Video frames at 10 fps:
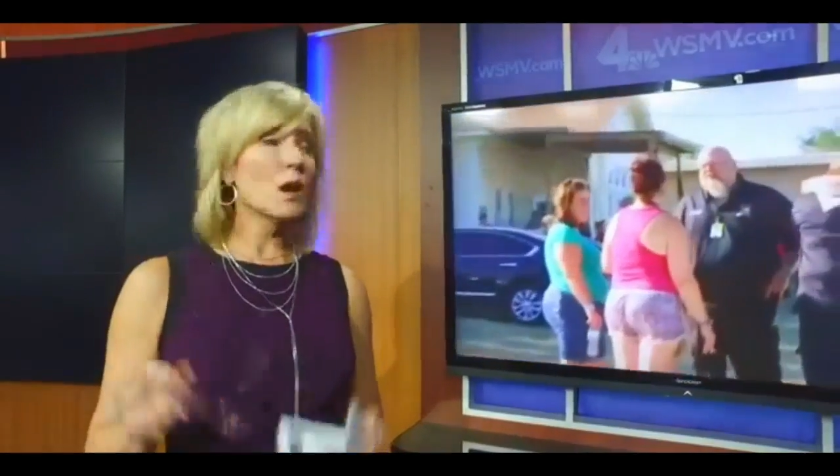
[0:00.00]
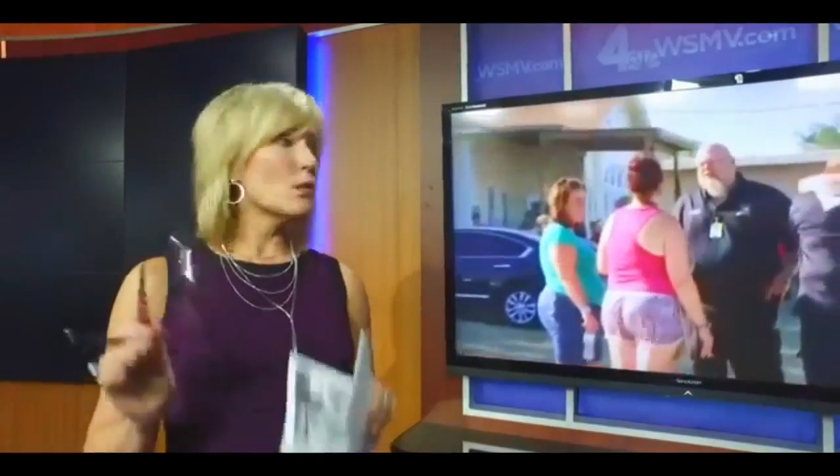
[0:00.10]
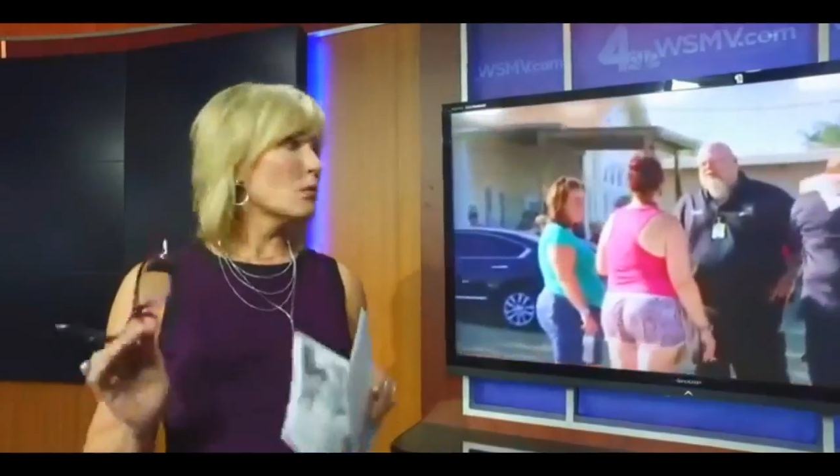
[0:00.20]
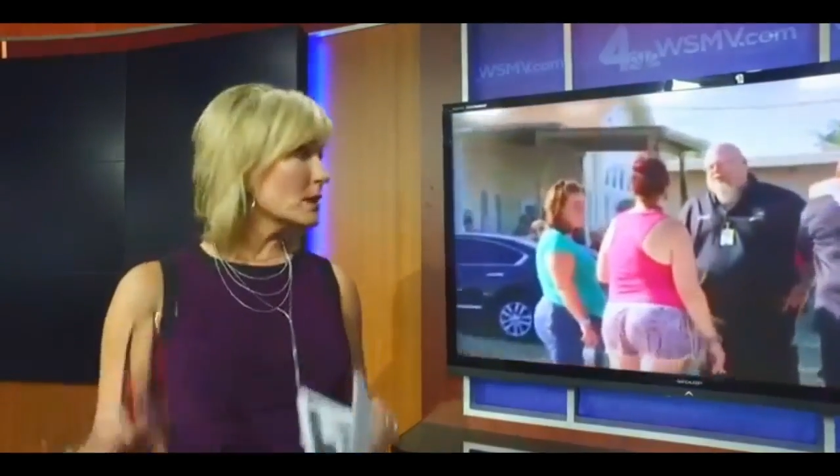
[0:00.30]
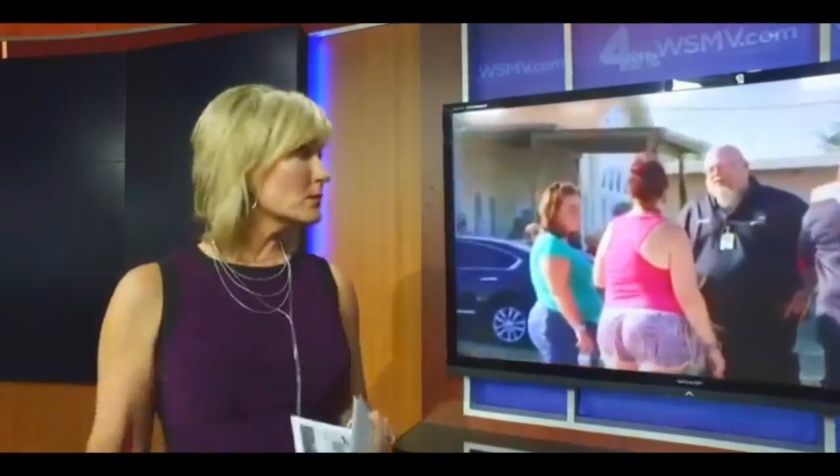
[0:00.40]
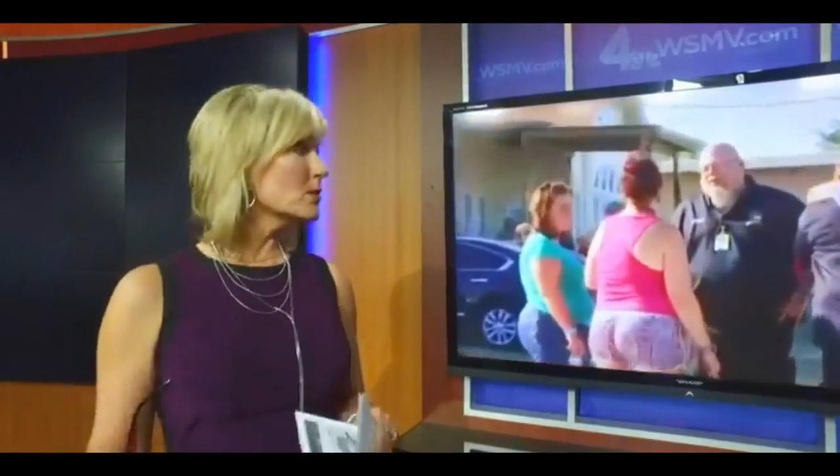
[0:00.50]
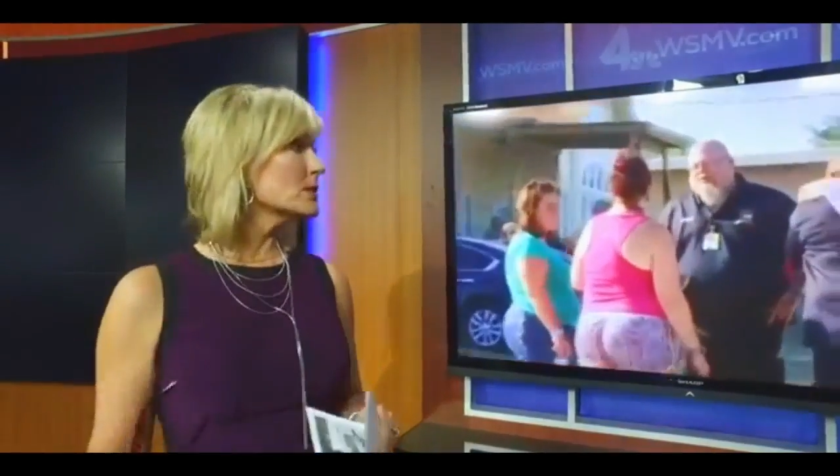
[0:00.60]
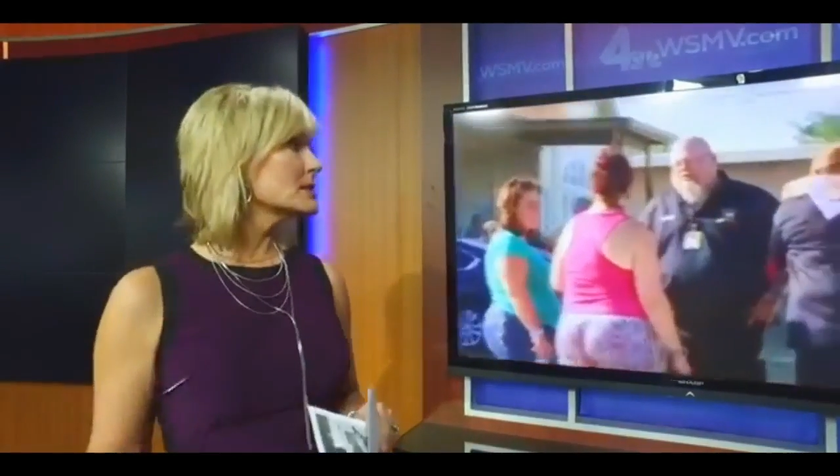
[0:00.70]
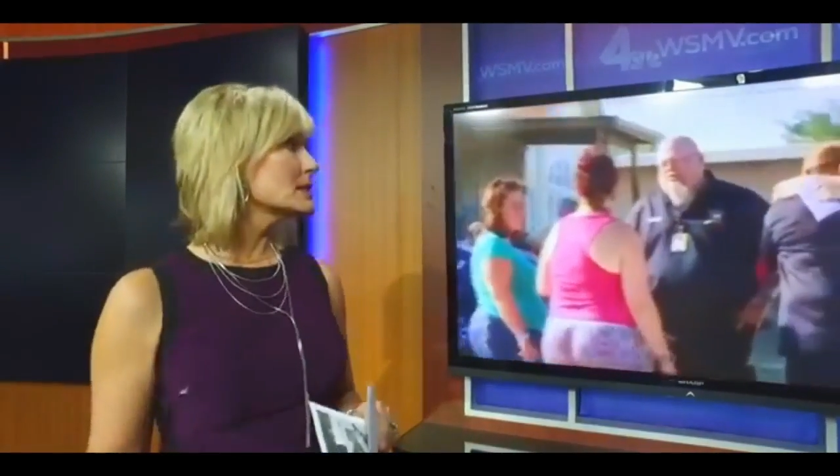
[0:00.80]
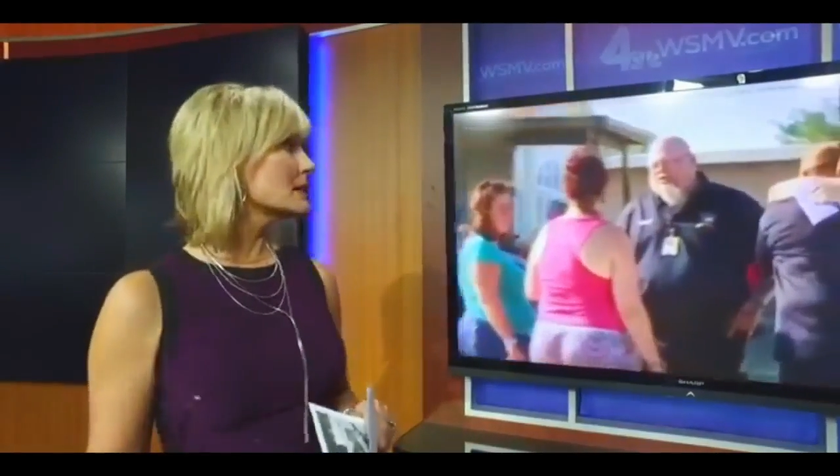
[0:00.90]
One more
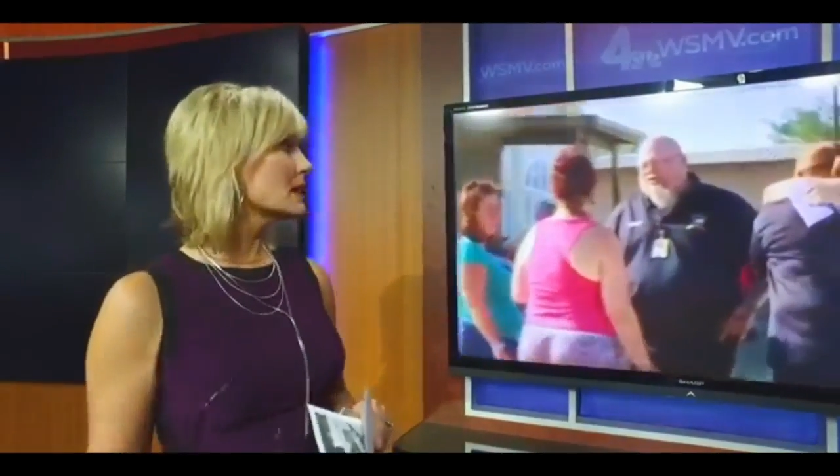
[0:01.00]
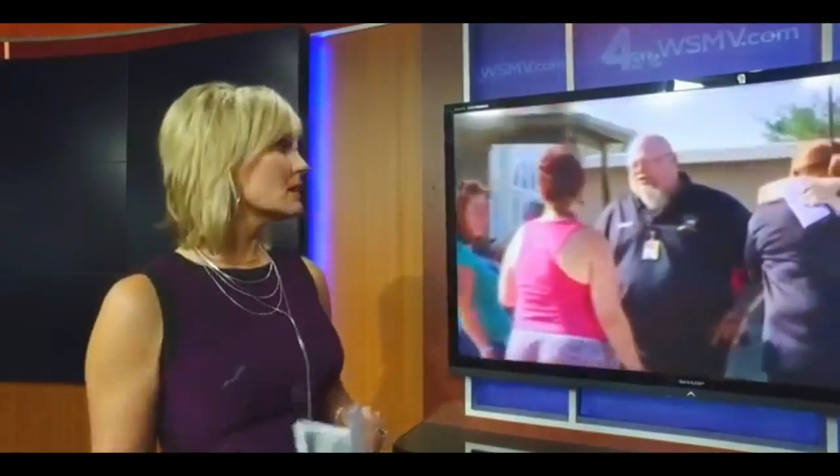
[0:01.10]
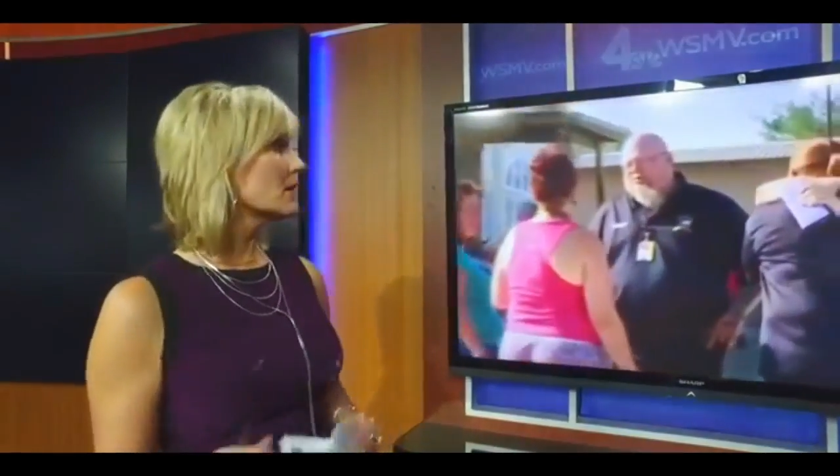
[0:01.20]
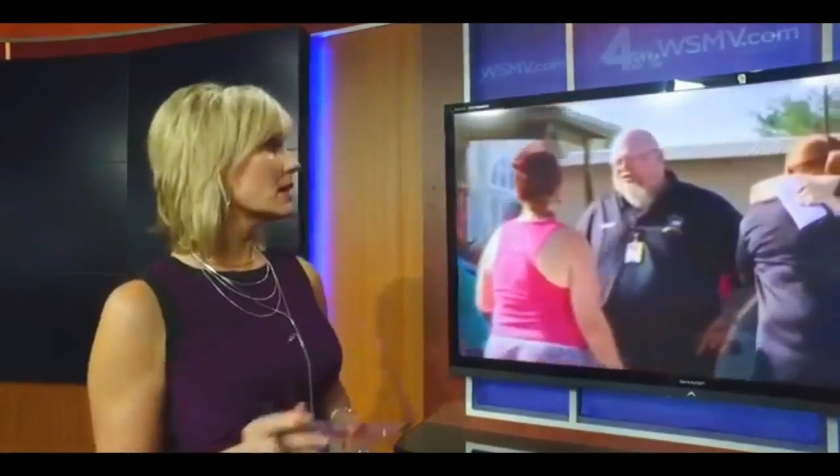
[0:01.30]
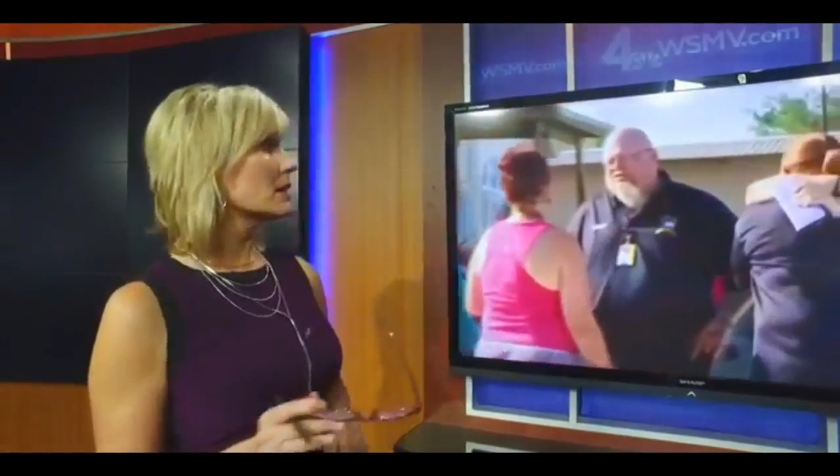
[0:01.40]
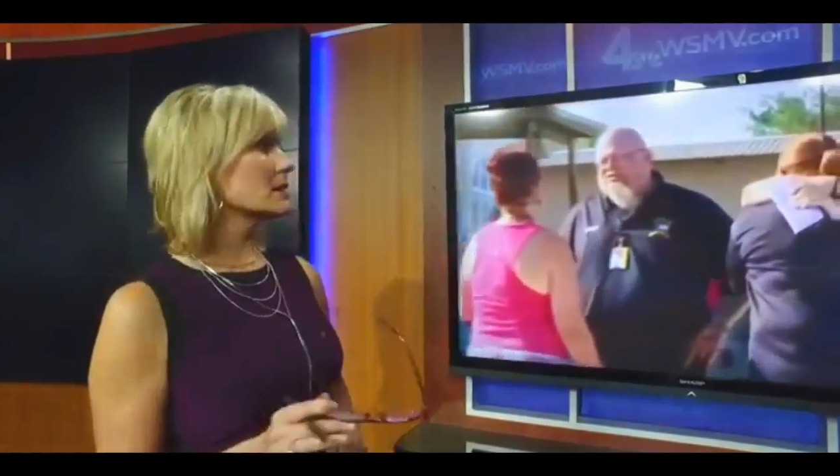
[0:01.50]
detail that